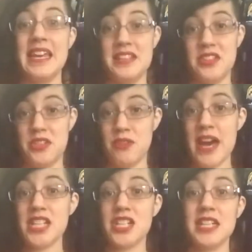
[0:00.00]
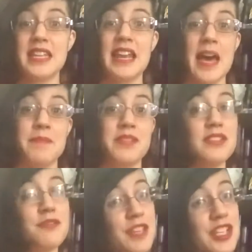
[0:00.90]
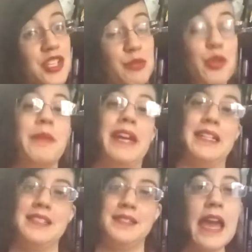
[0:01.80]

It is a tragedy that happens to feature romance.